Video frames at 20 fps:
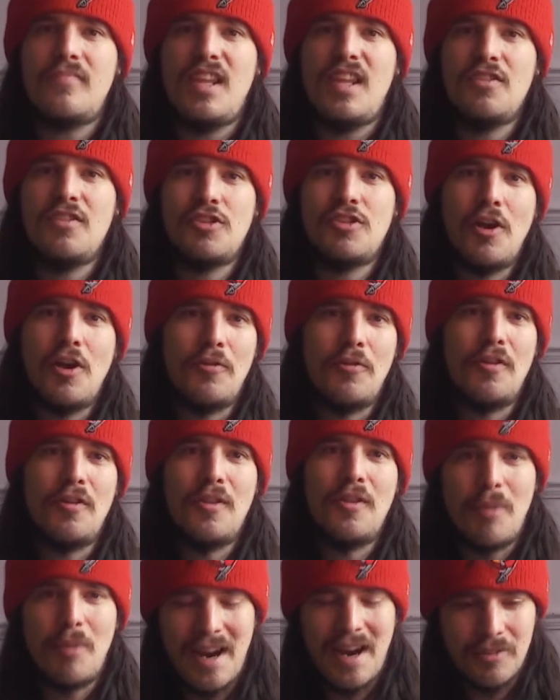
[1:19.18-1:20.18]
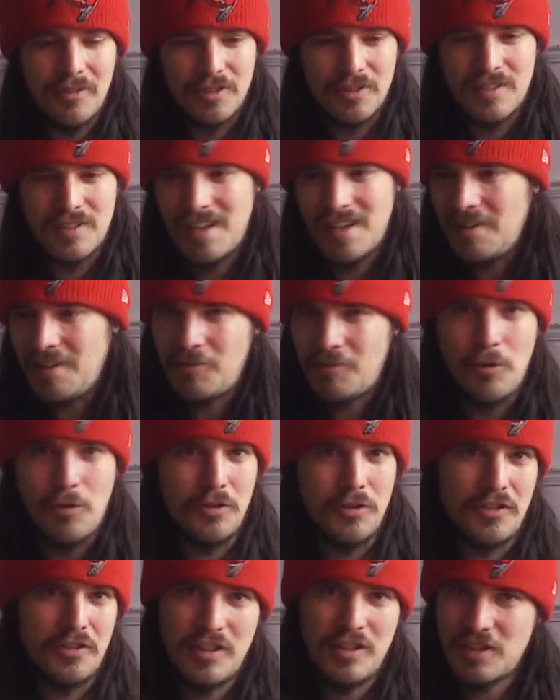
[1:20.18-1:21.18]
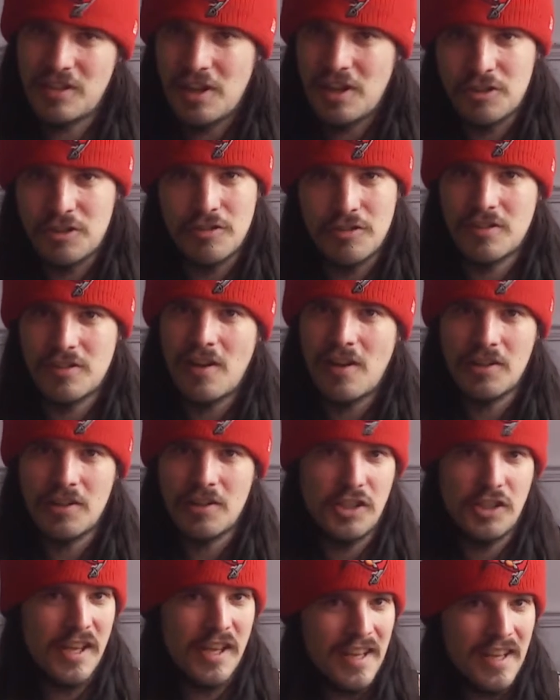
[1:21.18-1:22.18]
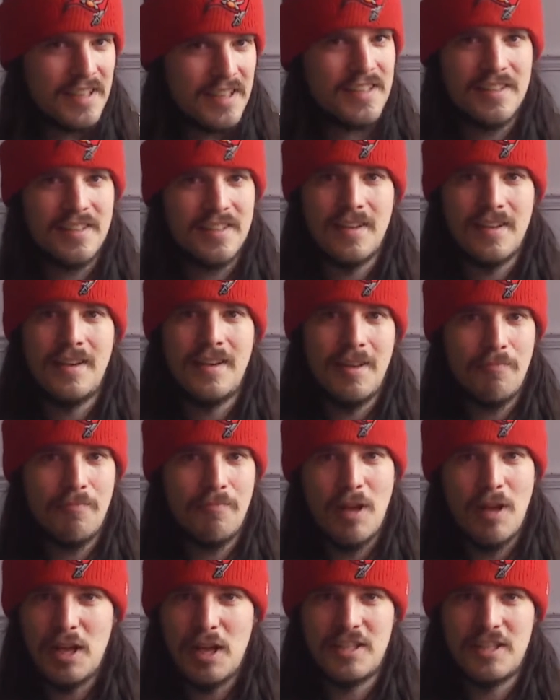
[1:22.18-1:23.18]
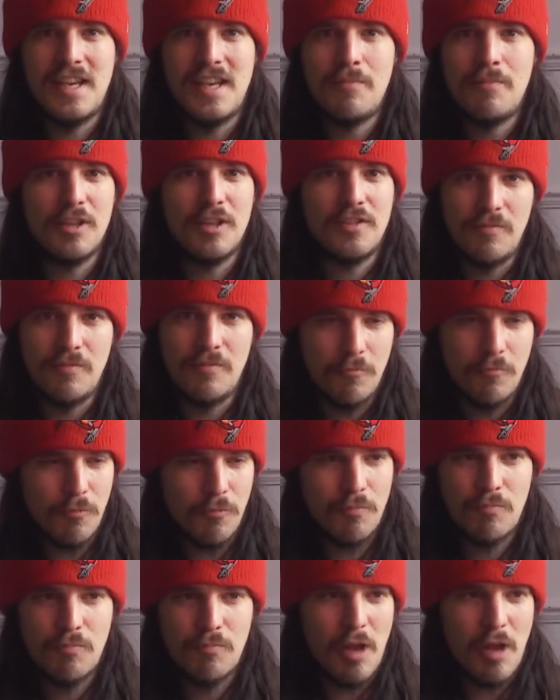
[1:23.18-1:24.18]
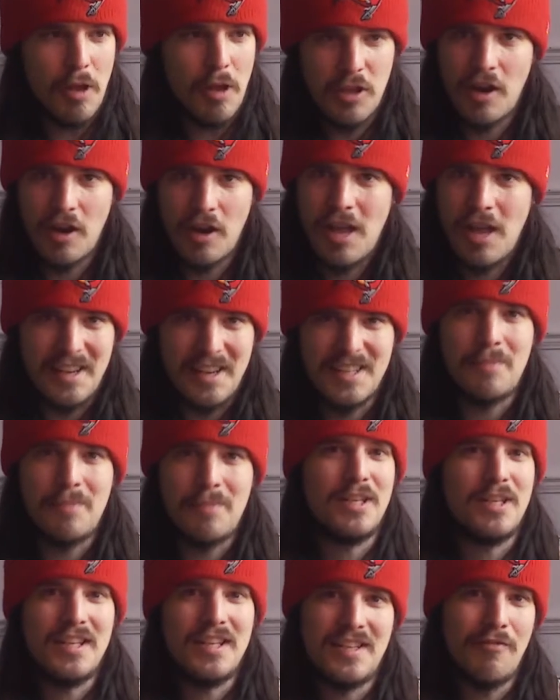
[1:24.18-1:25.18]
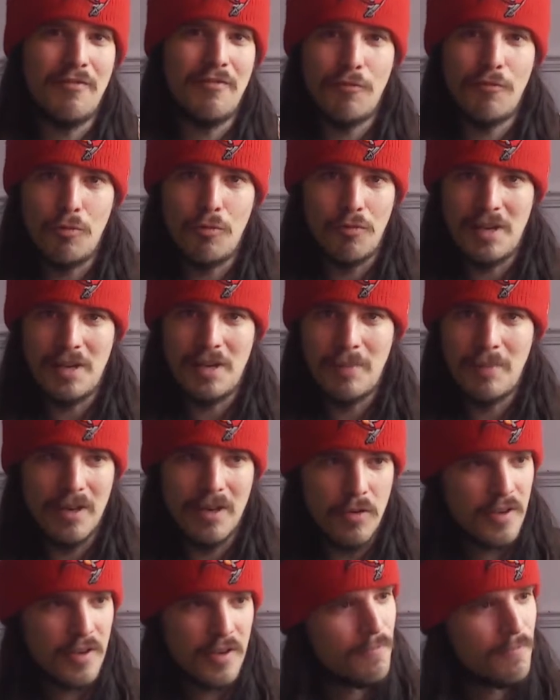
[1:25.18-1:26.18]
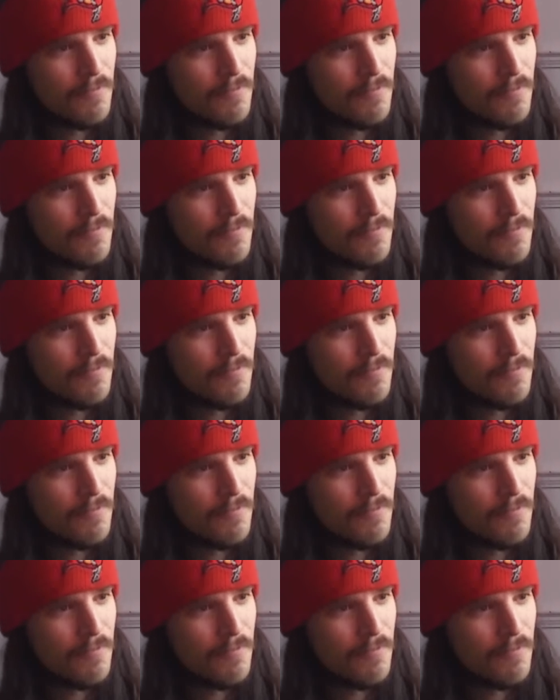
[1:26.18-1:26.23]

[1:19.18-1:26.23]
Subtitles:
So, the Browns, of course, disastrous last year. This is a team that's, accepted it's in full rebuild.